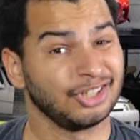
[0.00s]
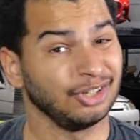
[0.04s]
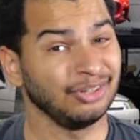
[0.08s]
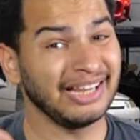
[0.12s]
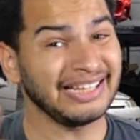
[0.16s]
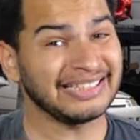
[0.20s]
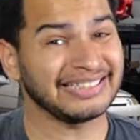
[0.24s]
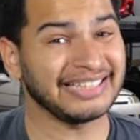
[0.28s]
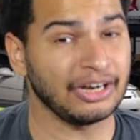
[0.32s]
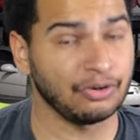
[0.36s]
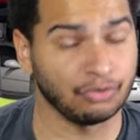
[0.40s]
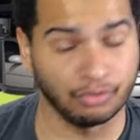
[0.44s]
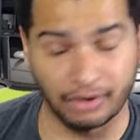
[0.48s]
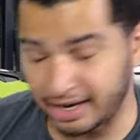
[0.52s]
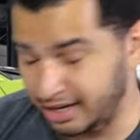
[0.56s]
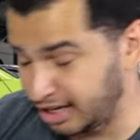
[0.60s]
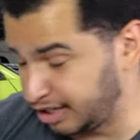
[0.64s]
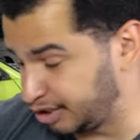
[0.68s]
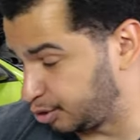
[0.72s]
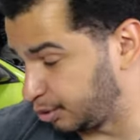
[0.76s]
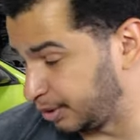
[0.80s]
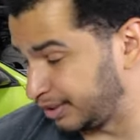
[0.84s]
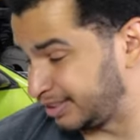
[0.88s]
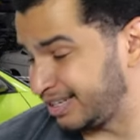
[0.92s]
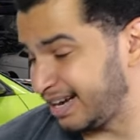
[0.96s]
So let's get right
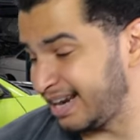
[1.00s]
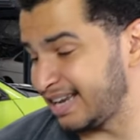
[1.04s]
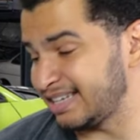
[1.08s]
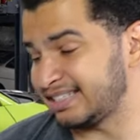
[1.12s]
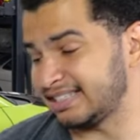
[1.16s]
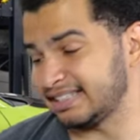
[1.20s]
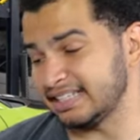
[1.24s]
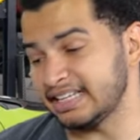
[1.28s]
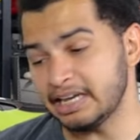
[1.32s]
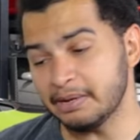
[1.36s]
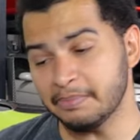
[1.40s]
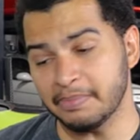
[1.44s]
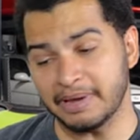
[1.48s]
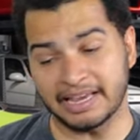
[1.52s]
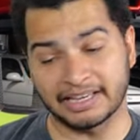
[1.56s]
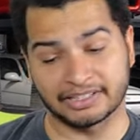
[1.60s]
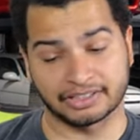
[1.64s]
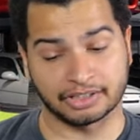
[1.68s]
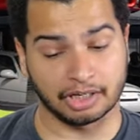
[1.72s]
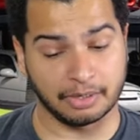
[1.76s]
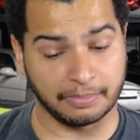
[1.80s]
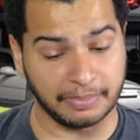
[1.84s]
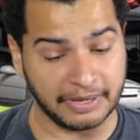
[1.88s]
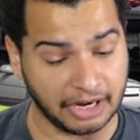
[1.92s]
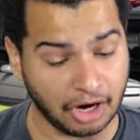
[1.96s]
into it. Today's theme is
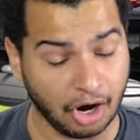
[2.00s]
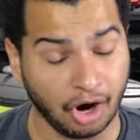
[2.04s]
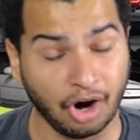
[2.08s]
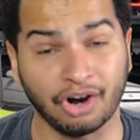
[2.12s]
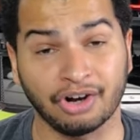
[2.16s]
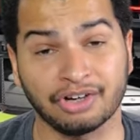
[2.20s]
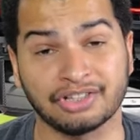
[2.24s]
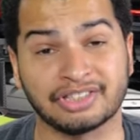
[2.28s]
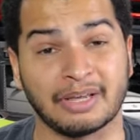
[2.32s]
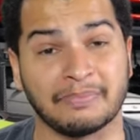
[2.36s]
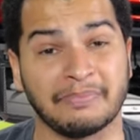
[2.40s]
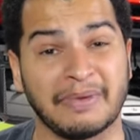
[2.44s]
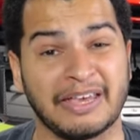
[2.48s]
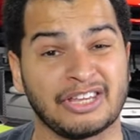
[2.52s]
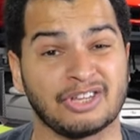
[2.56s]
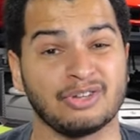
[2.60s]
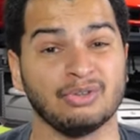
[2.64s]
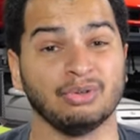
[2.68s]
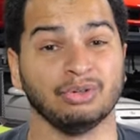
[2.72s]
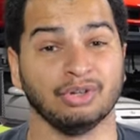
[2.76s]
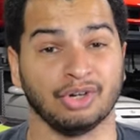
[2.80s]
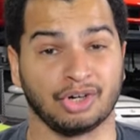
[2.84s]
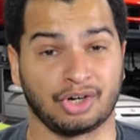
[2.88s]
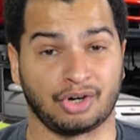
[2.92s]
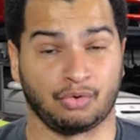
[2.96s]
going to be cars that make
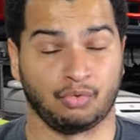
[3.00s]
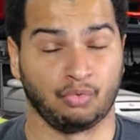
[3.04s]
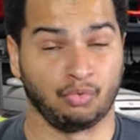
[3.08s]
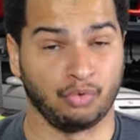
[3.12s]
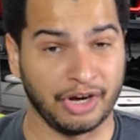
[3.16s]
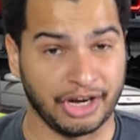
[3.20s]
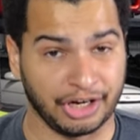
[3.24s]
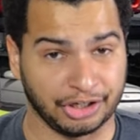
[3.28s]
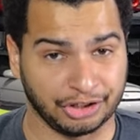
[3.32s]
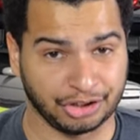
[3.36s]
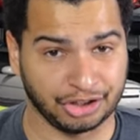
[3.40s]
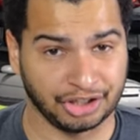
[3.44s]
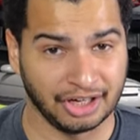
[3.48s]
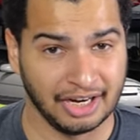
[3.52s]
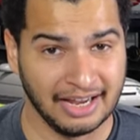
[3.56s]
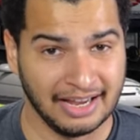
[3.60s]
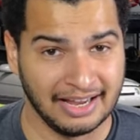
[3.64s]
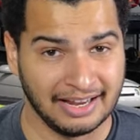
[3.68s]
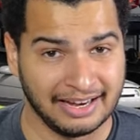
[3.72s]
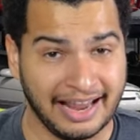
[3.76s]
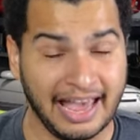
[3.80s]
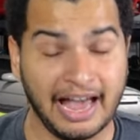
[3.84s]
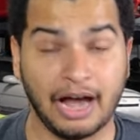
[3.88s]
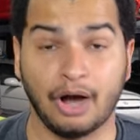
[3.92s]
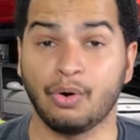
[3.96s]
you look rich.
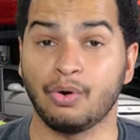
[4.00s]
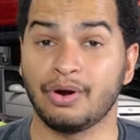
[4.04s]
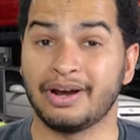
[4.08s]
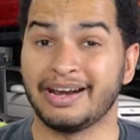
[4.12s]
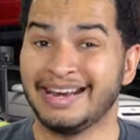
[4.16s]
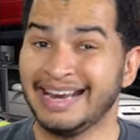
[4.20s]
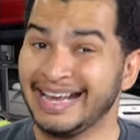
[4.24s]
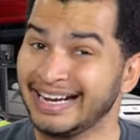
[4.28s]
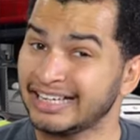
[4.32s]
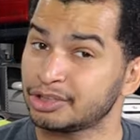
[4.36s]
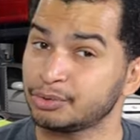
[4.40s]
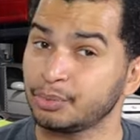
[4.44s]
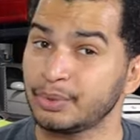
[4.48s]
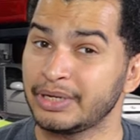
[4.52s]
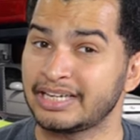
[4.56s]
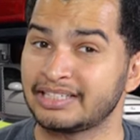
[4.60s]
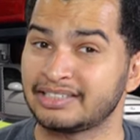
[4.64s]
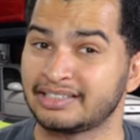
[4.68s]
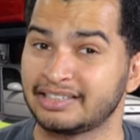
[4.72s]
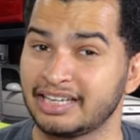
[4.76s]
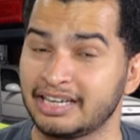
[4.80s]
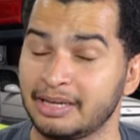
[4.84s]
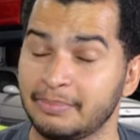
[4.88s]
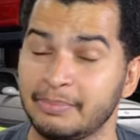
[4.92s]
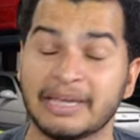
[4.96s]
Now, next week's
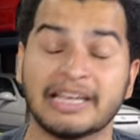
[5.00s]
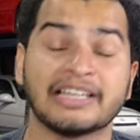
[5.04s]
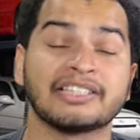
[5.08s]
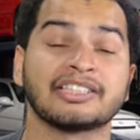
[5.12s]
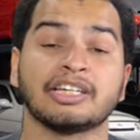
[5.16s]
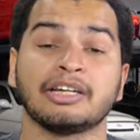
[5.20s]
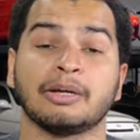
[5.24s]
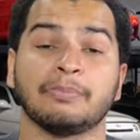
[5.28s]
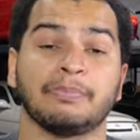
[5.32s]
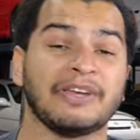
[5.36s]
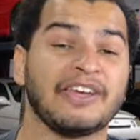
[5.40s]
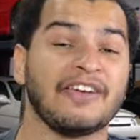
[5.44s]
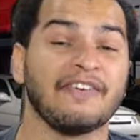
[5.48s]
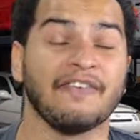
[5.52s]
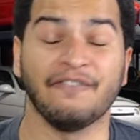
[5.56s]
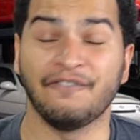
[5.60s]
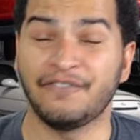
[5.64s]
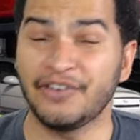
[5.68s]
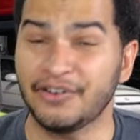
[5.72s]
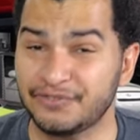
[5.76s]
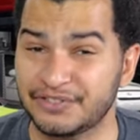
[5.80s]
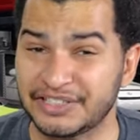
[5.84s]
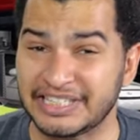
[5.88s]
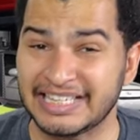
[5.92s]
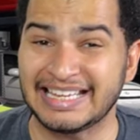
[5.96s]
theme is going to be
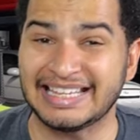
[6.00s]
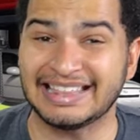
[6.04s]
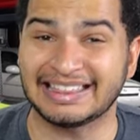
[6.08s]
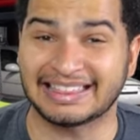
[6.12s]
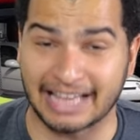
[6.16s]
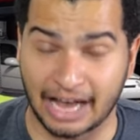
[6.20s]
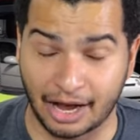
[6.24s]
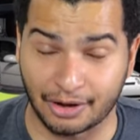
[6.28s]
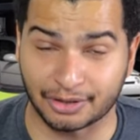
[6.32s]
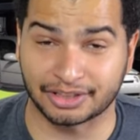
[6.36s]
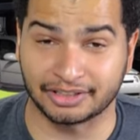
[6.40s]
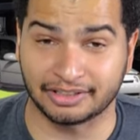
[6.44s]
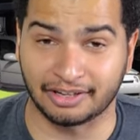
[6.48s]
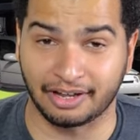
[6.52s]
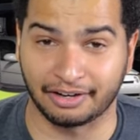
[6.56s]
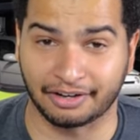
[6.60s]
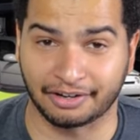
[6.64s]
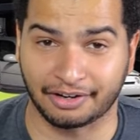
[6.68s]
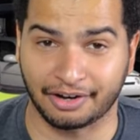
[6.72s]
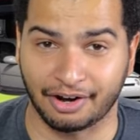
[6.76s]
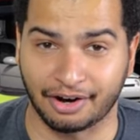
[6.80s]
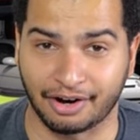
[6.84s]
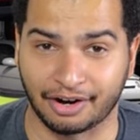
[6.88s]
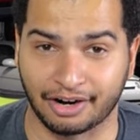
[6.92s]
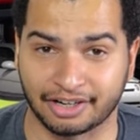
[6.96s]

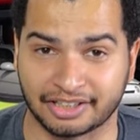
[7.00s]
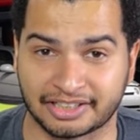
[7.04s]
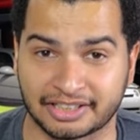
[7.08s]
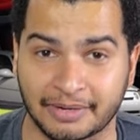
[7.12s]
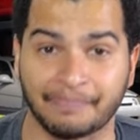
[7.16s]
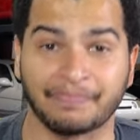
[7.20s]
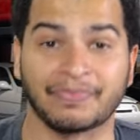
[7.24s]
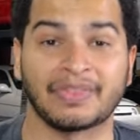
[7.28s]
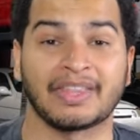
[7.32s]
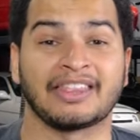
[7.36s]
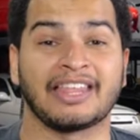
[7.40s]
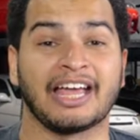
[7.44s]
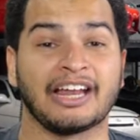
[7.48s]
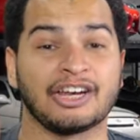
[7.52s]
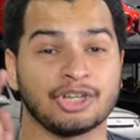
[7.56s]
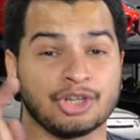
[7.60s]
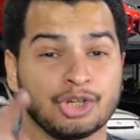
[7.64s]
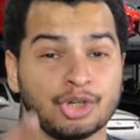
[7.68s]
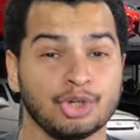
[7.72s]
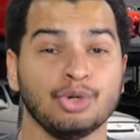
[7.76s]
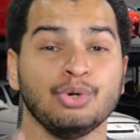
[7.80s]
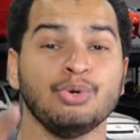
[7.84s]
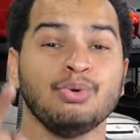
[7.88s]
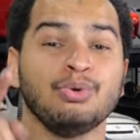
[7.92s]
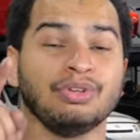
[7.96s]
$15,000 cars that
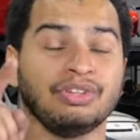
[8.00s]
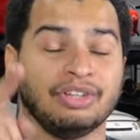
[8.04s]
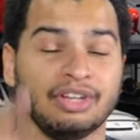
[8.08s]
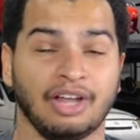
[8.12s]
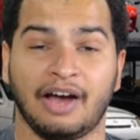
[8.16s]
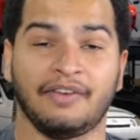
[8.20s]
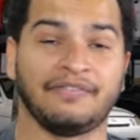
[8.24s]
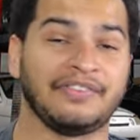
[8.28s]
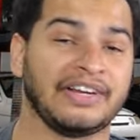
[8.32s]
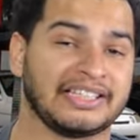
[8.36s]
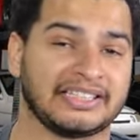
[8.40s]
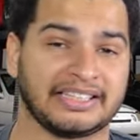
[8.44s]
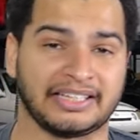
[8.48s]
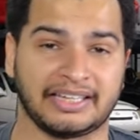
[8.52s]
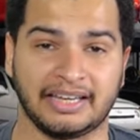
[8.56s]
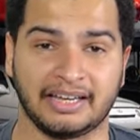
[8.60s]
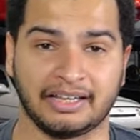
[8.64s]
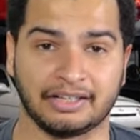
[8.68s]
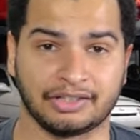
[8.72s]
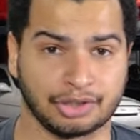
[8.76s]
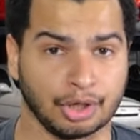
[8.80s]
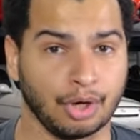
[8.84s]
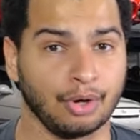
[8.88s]
you loved as a kid.